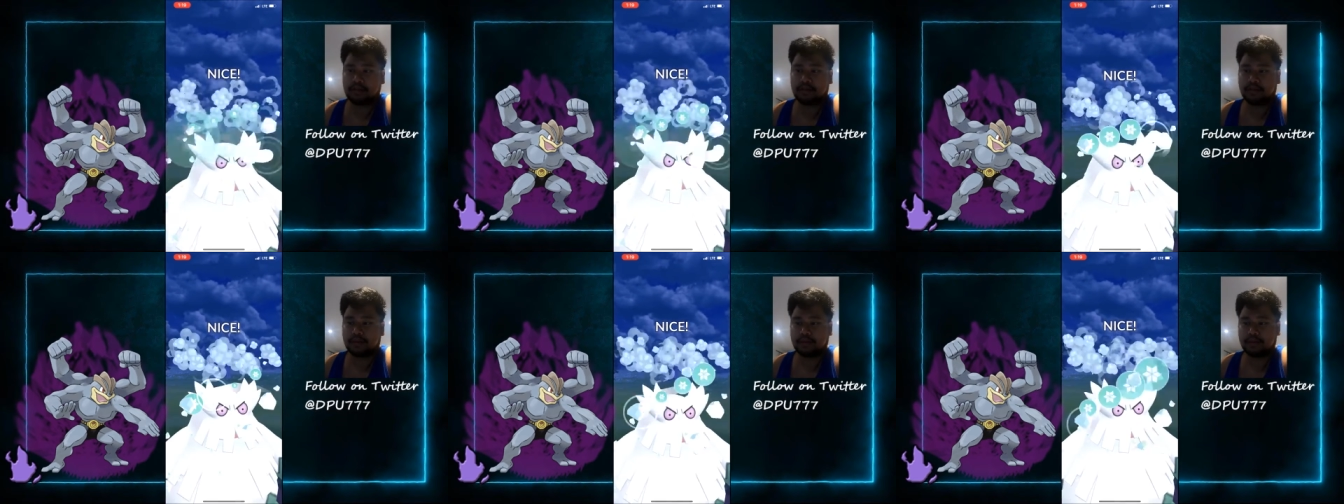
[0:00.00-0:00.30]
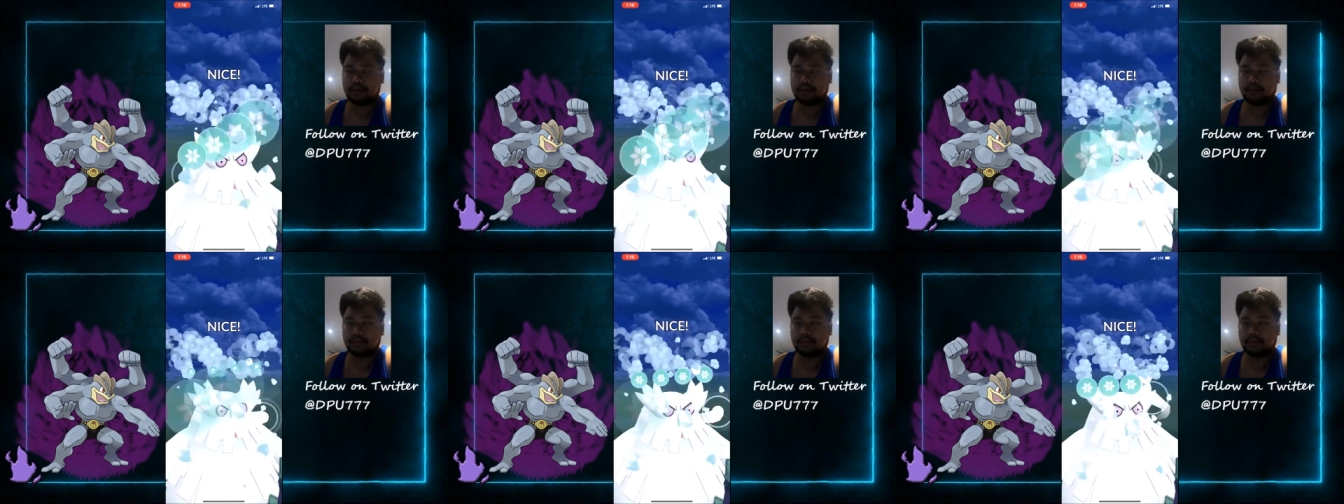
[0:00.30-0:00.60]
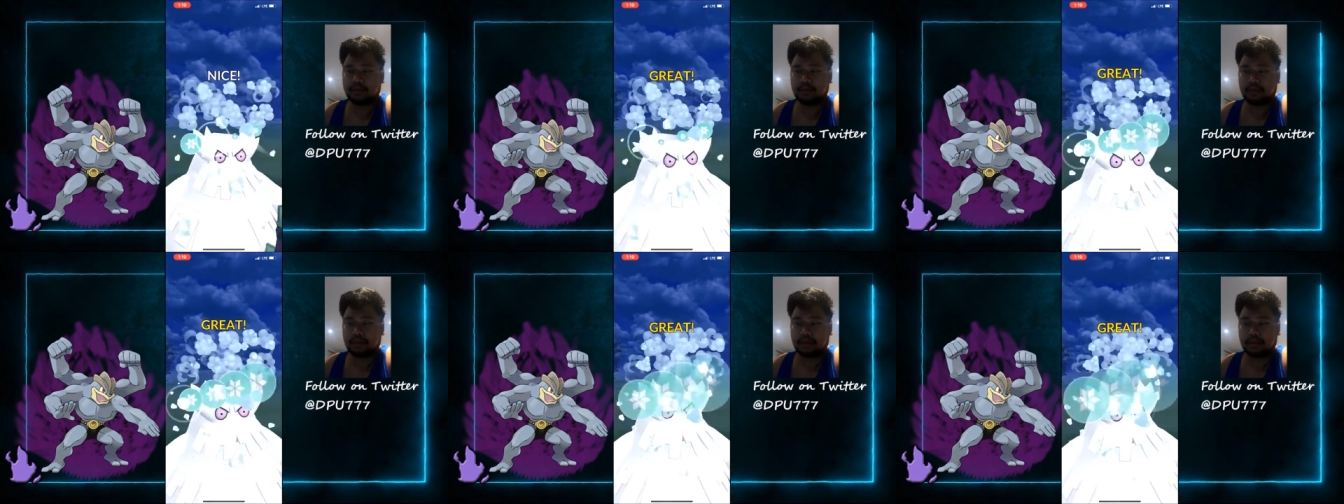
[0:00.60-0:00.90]
first
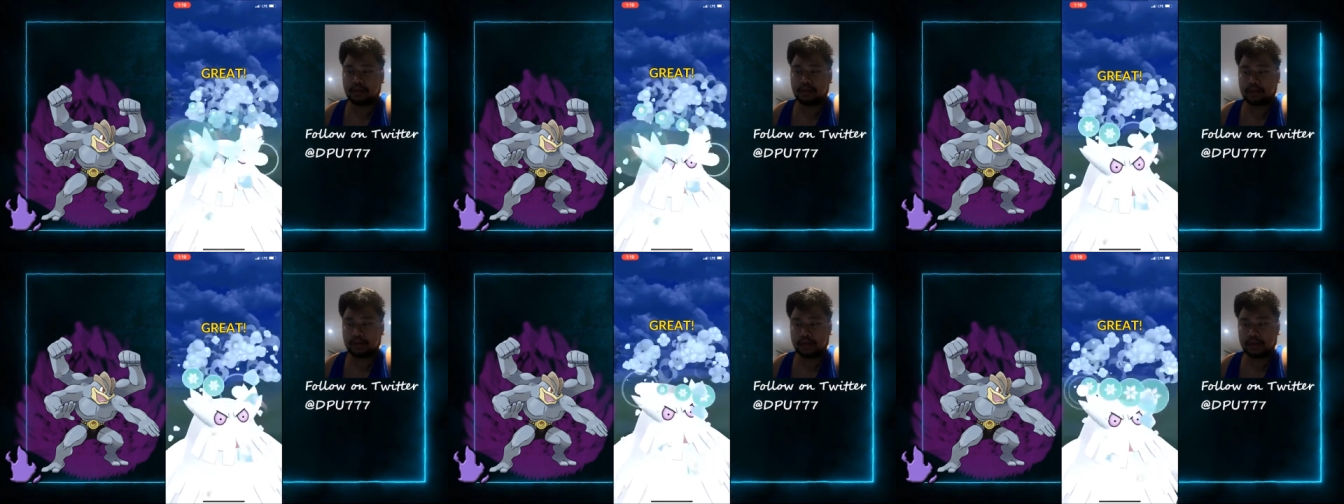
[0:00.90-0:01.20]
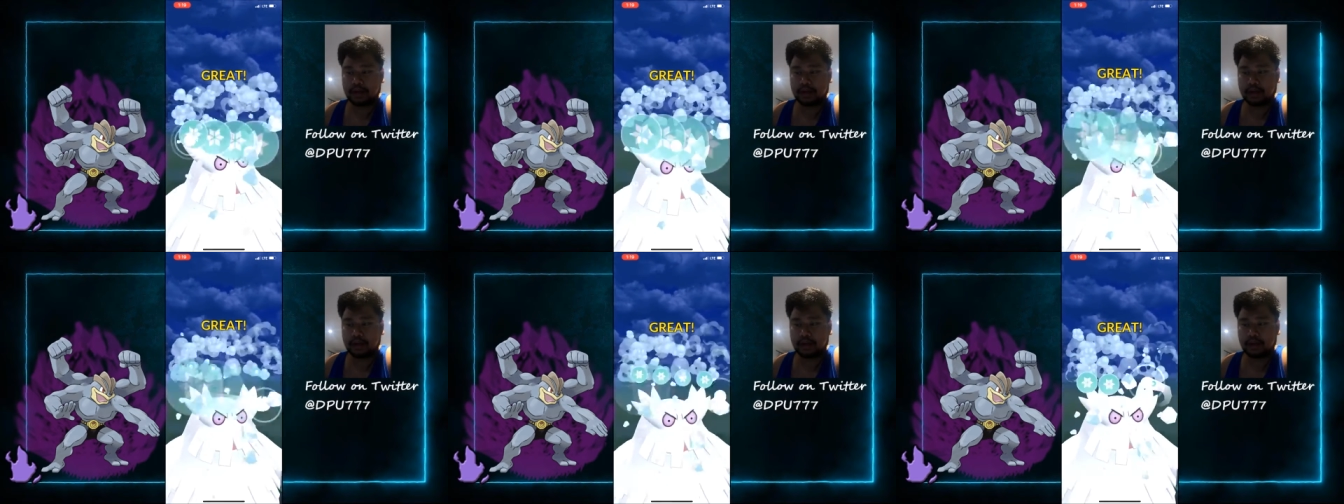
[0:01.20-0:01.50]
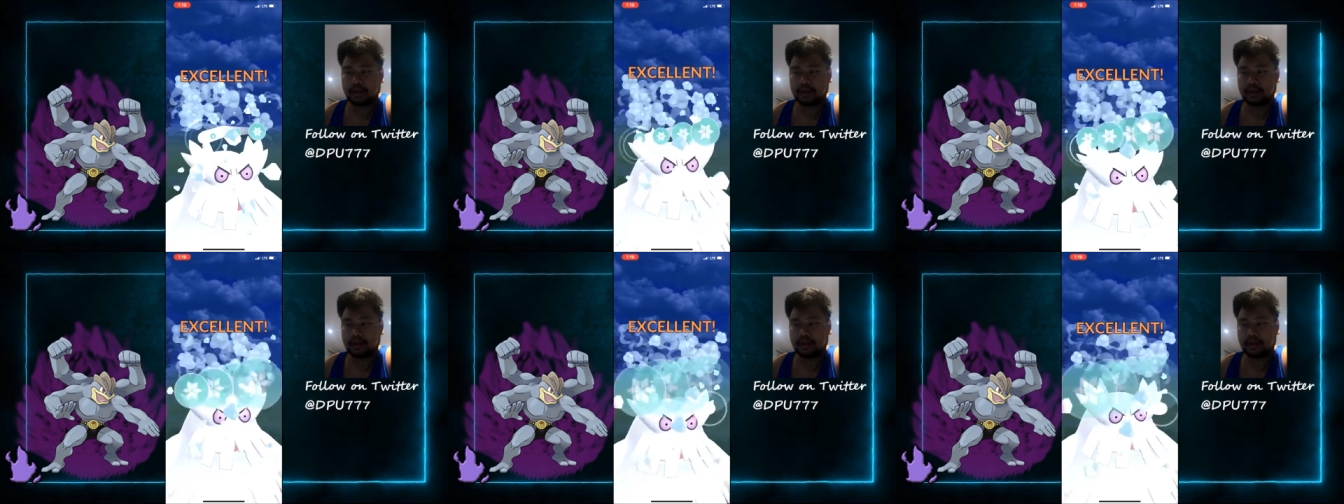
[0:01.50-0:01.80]
before throwing,
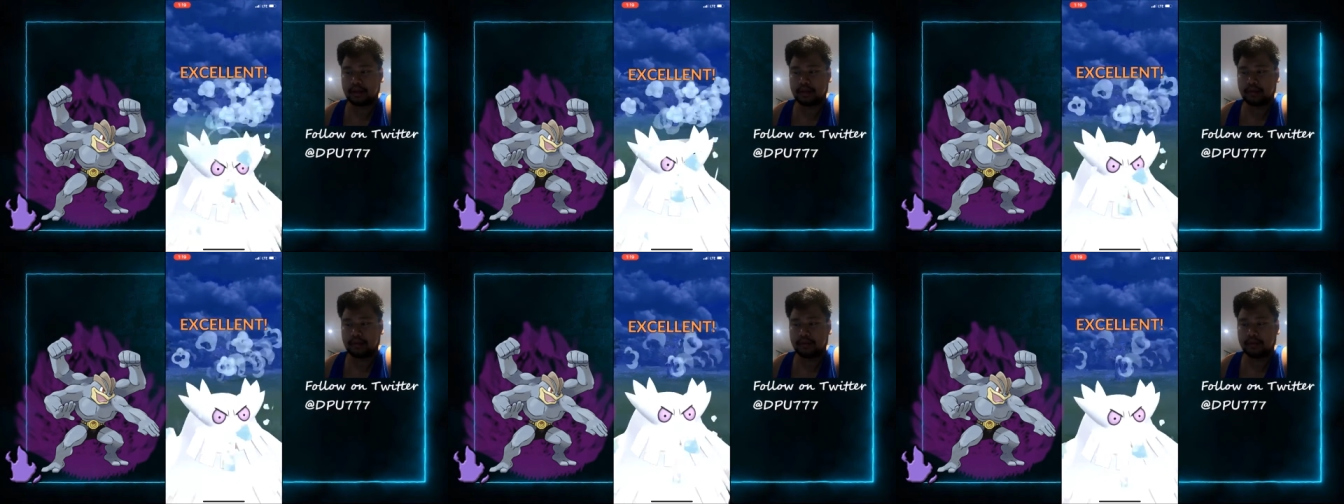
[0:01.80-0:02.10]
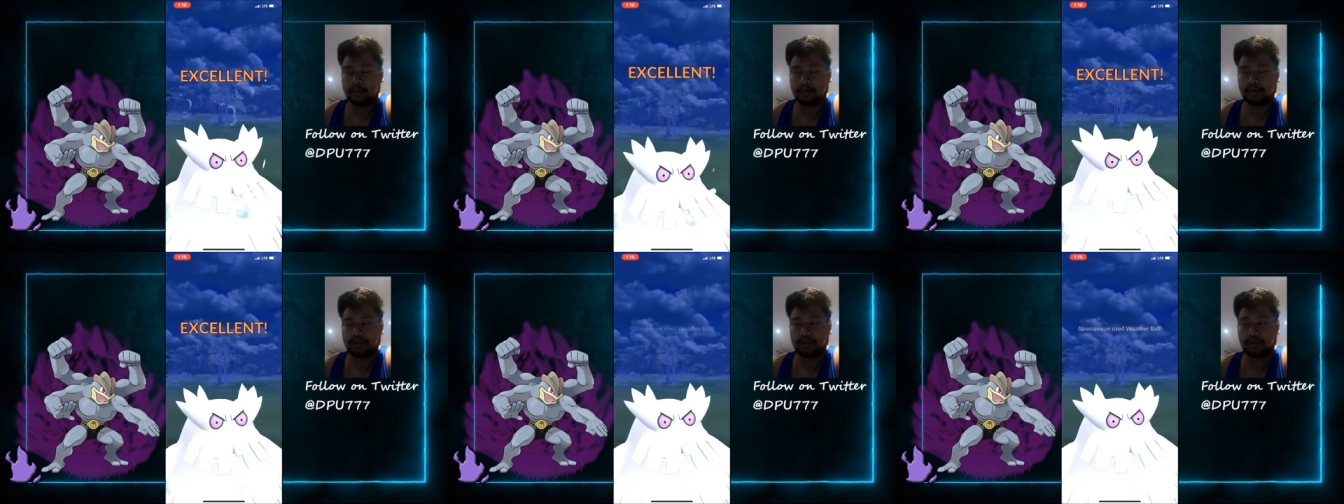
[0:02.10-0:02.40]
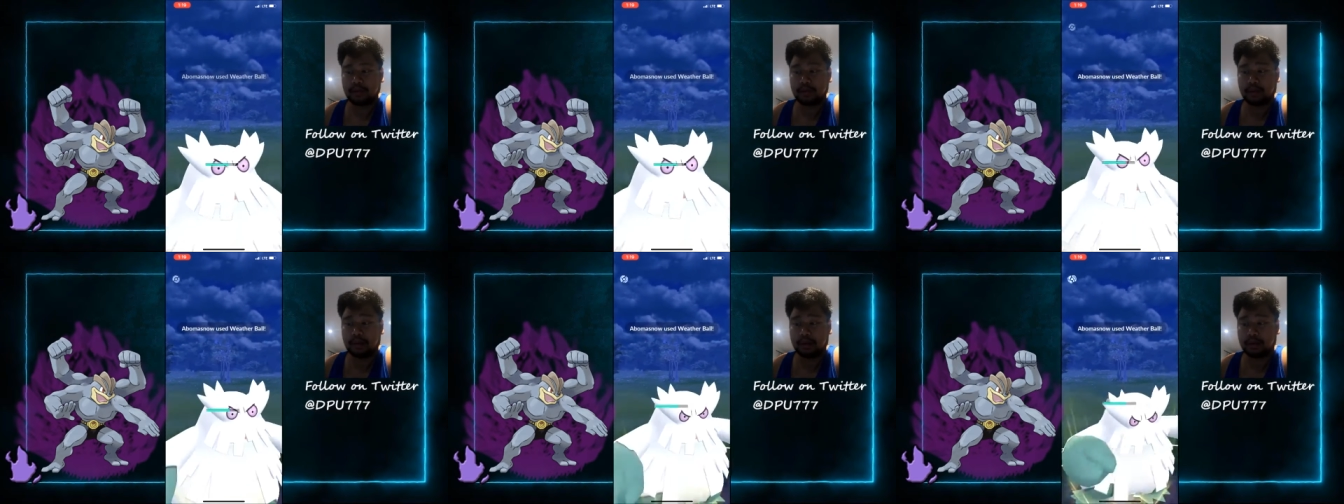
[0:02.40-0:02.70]

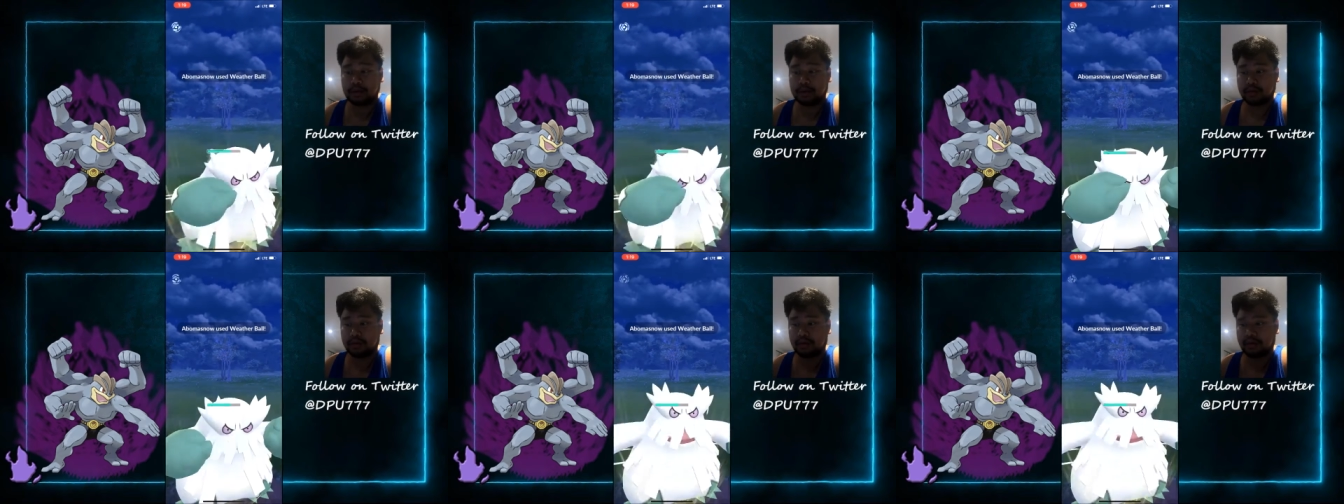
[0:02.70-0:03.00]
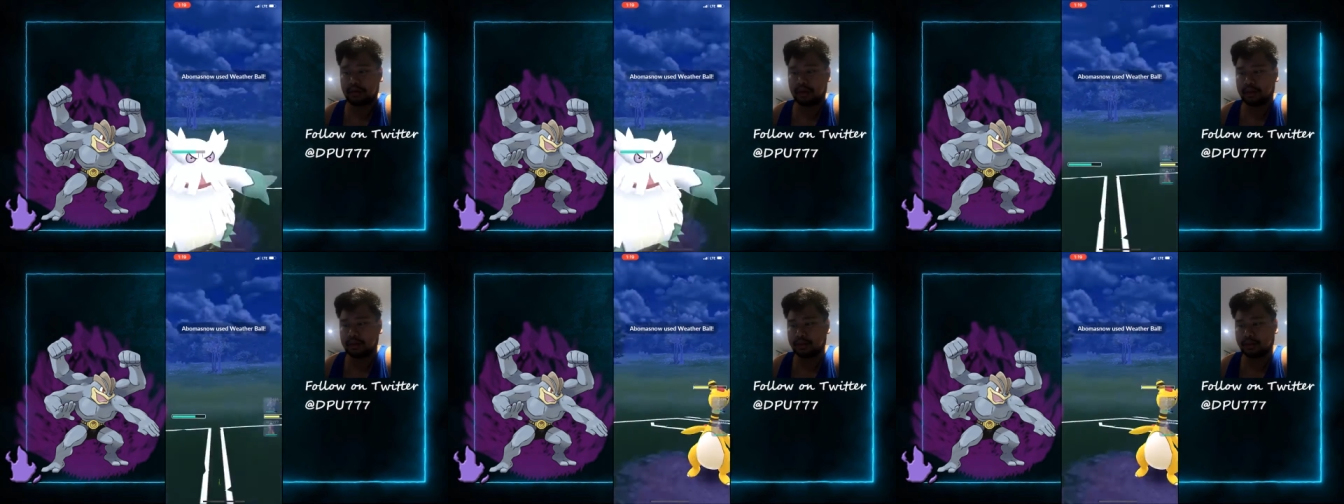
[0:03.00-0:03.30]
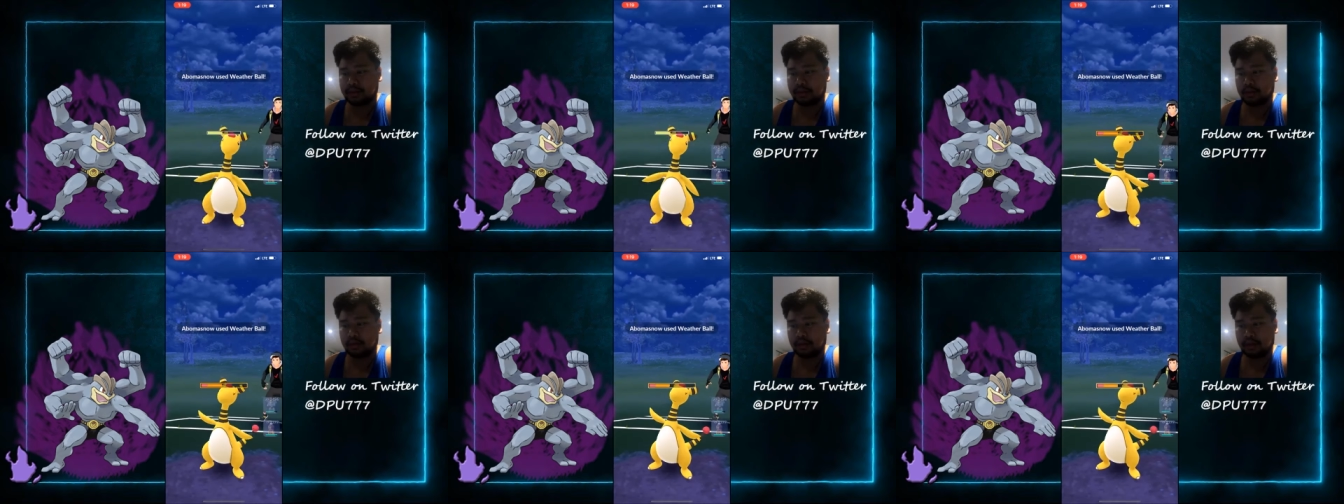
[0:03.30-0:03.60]
before swapping to
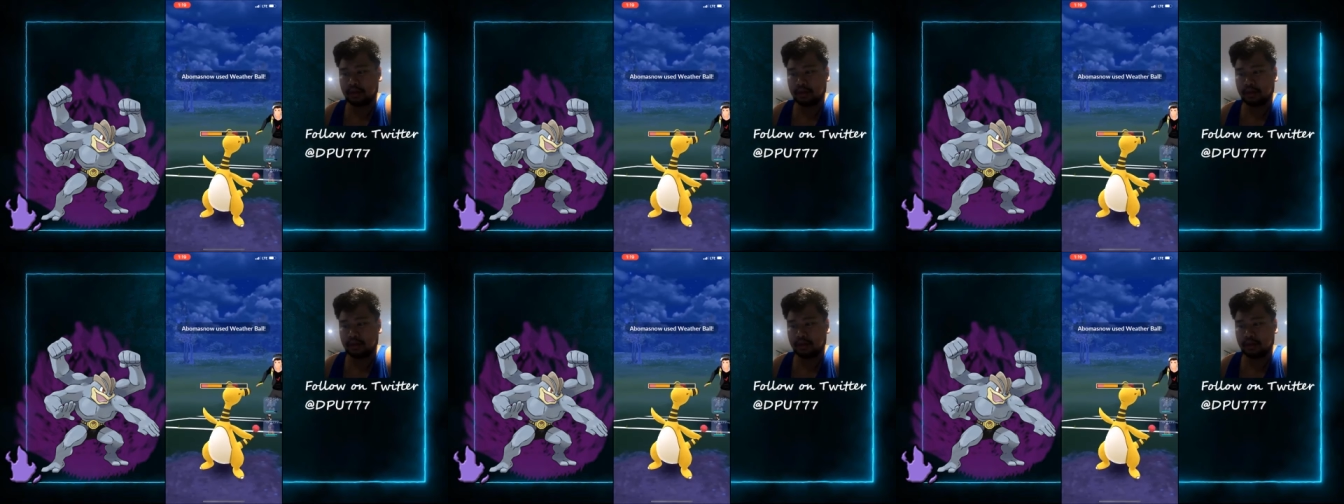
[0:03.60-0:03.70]
Abomasnow.